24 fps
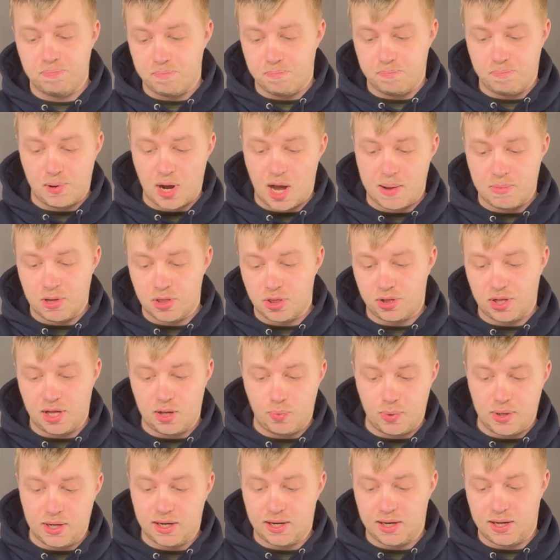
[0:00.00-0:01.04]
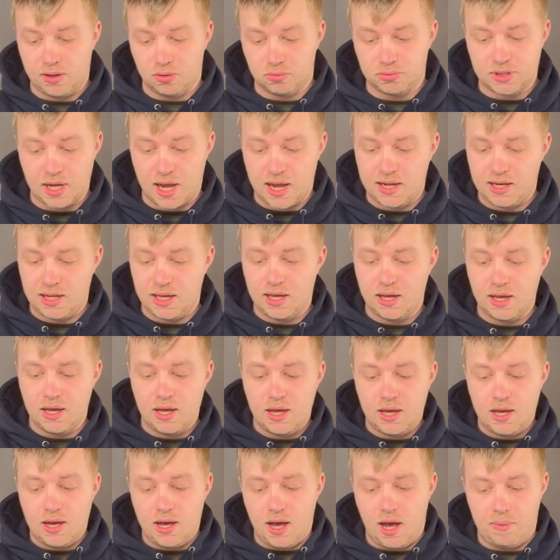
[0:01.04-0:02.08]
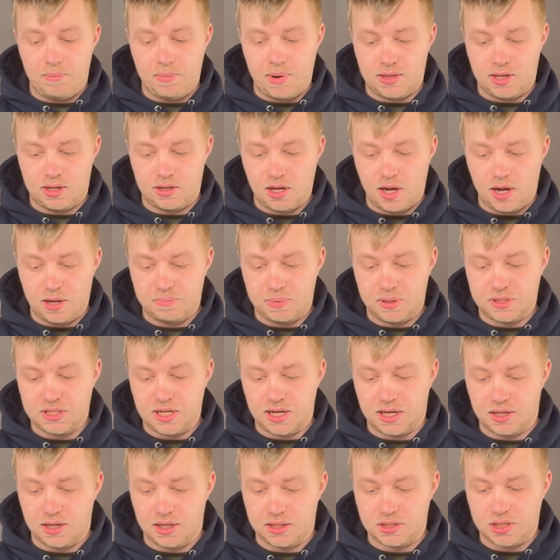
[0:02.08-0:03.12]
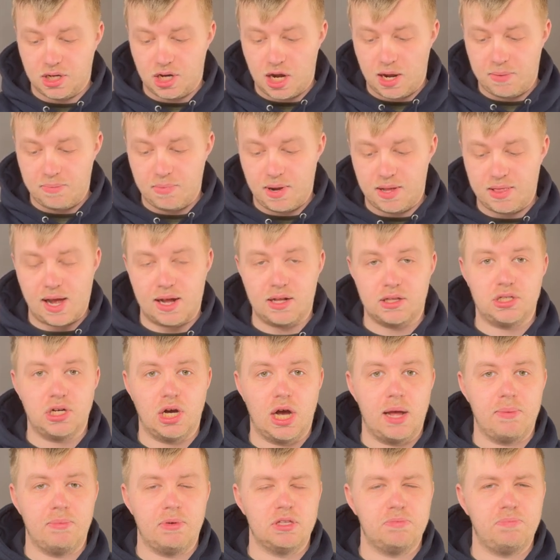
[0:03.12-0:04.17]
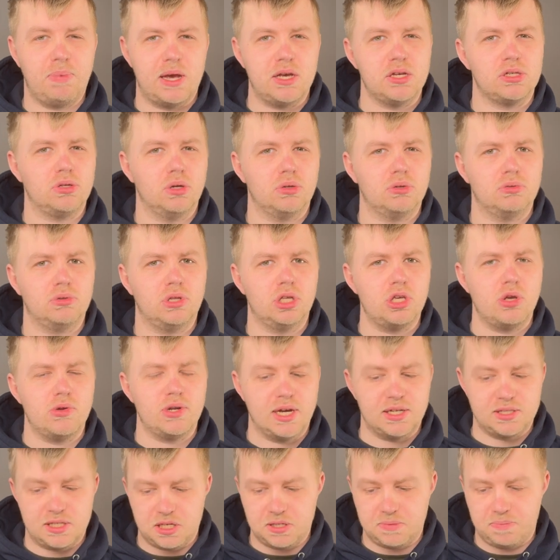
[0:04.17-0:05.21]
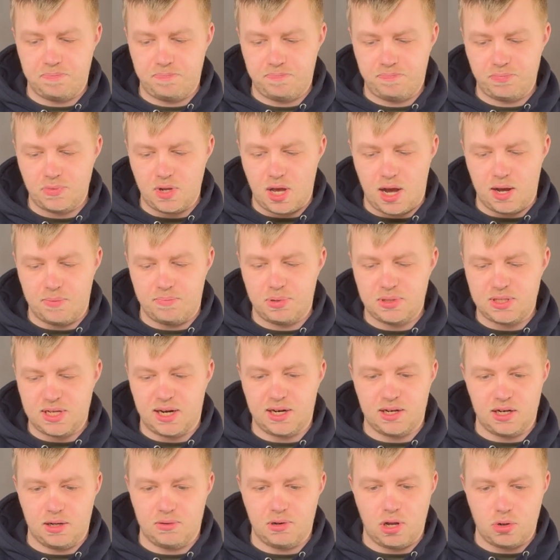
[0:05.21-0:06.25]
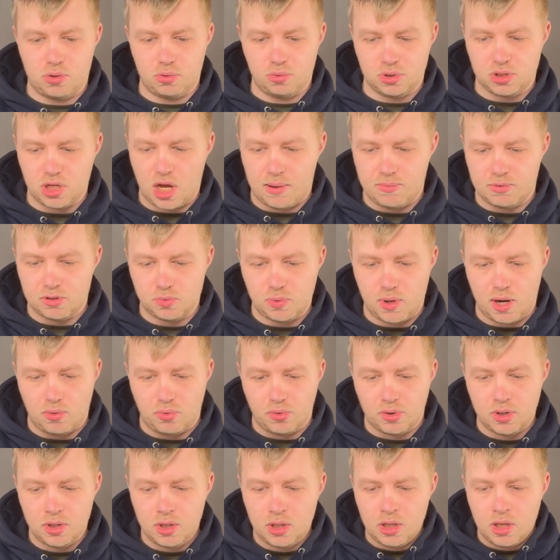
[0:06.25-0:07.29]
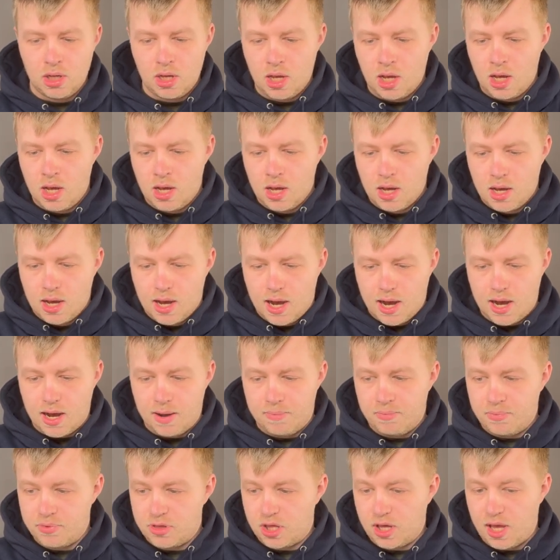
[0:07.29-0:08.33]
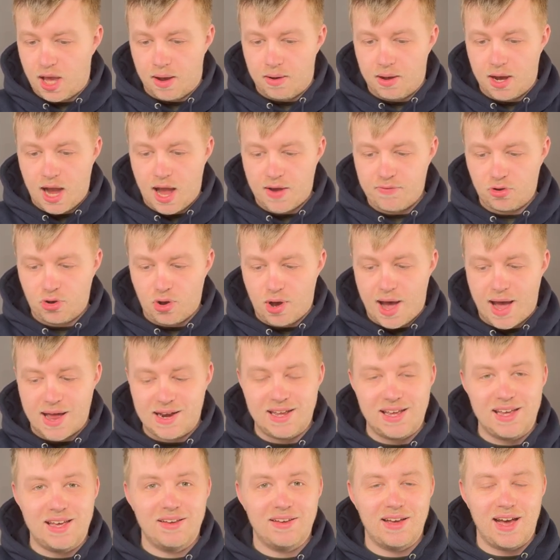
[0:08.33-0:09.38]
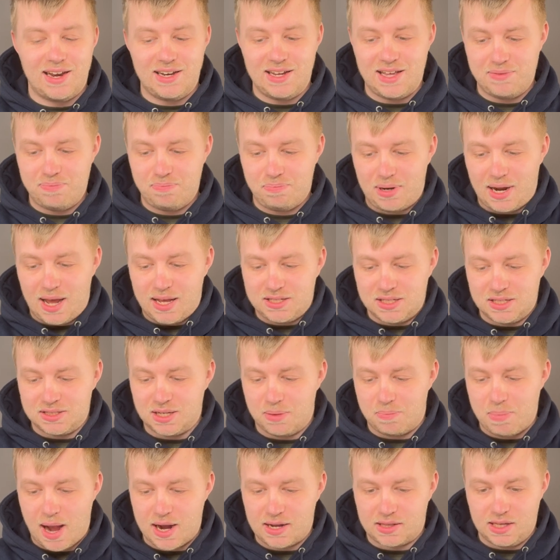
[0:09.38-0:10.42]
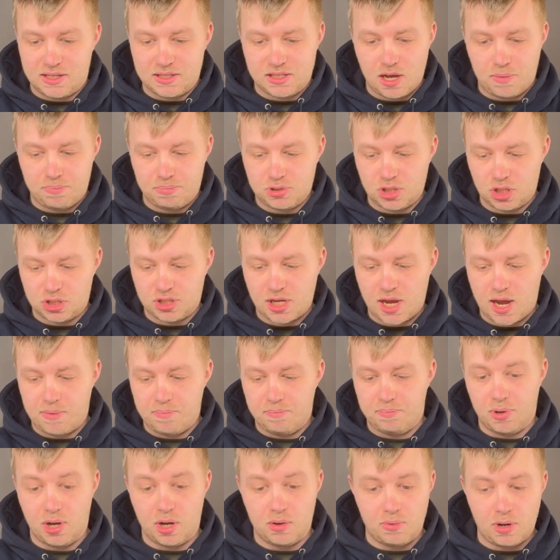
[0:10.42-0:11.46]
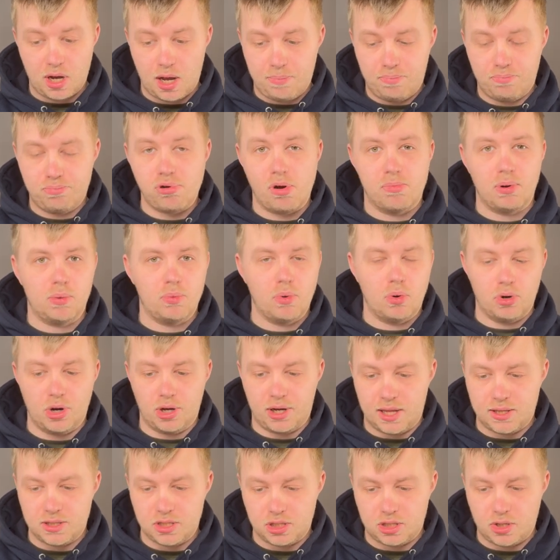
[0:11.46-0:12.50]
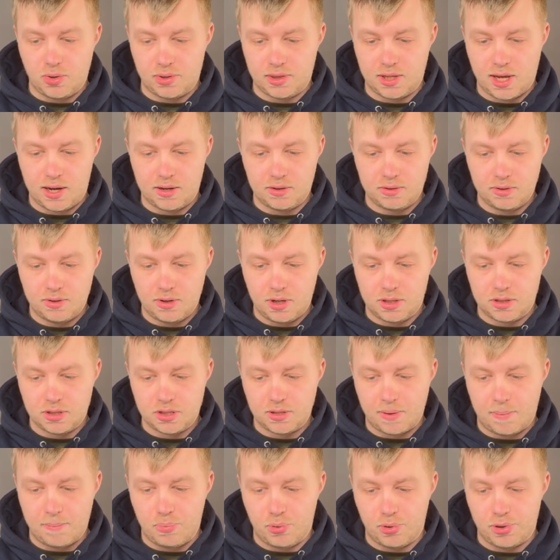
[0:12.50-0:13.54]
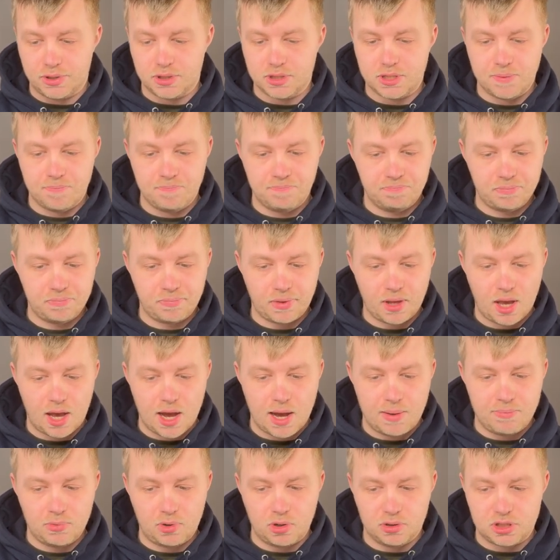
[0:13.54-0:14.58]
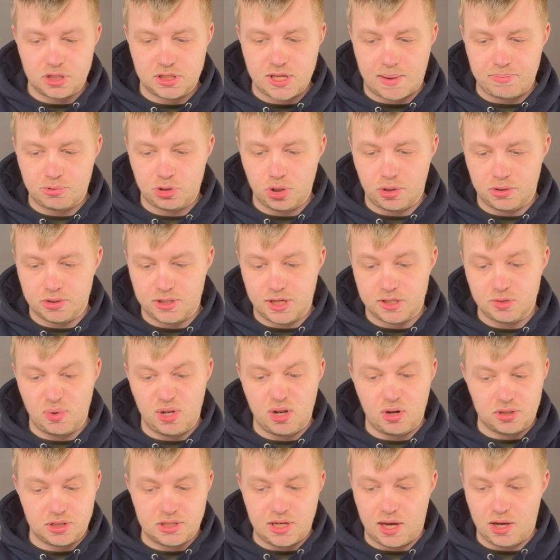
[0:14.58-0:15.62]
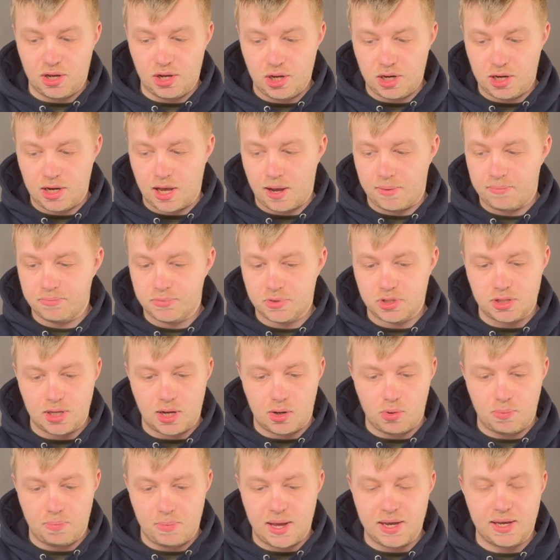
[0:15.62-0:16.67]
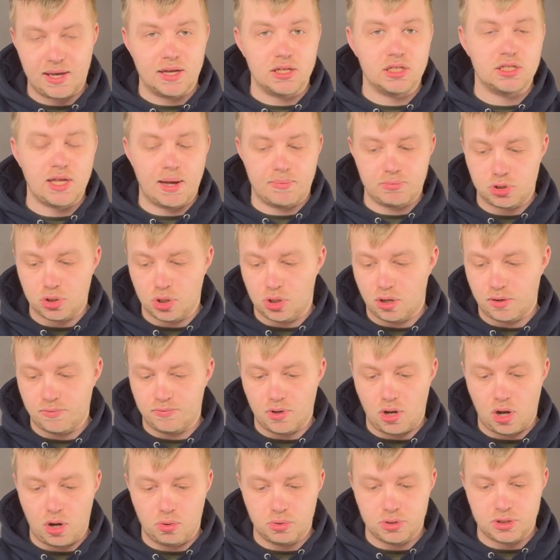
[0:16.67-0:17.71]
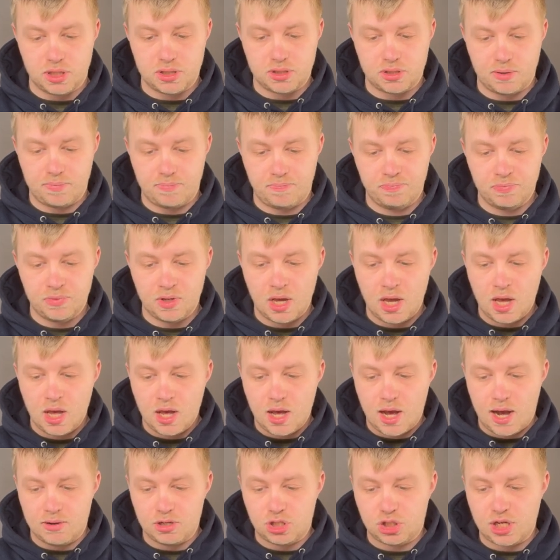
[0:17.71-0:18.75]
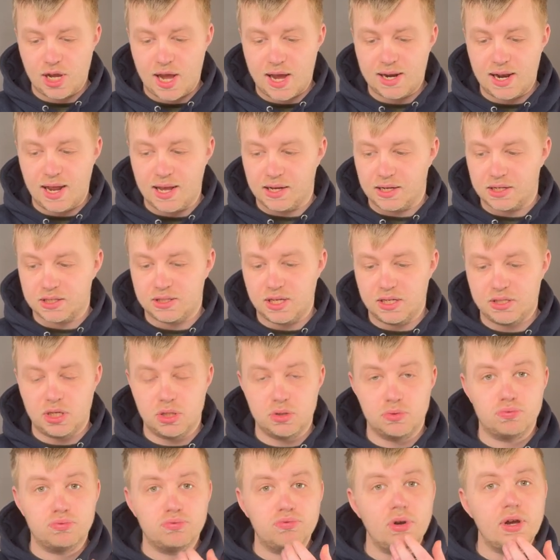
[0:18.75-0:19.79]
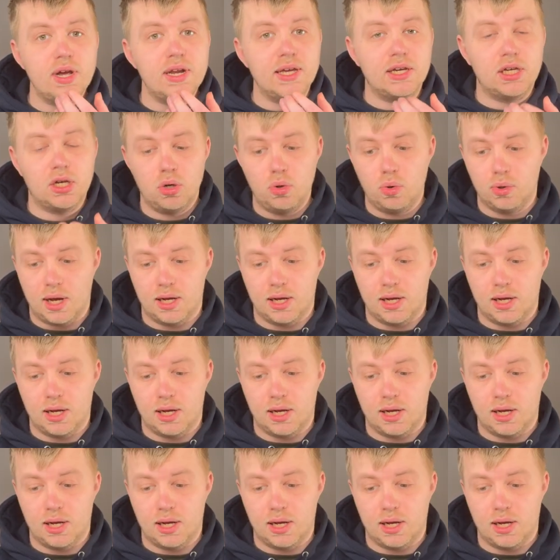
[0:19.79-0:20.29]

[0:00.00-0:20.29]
bi-monthly, weekly, or daily, um, and then a particular time, and that time is based on the U N A S's uh, particular local time as well. Um, so yeah, I haven't got any any places to back these up just yet, but I probably will look into doing that at some point. Um, got snapshots as we looked at earlier, so that will make a snapshot of the whole system. Uh, shared links, this is really cool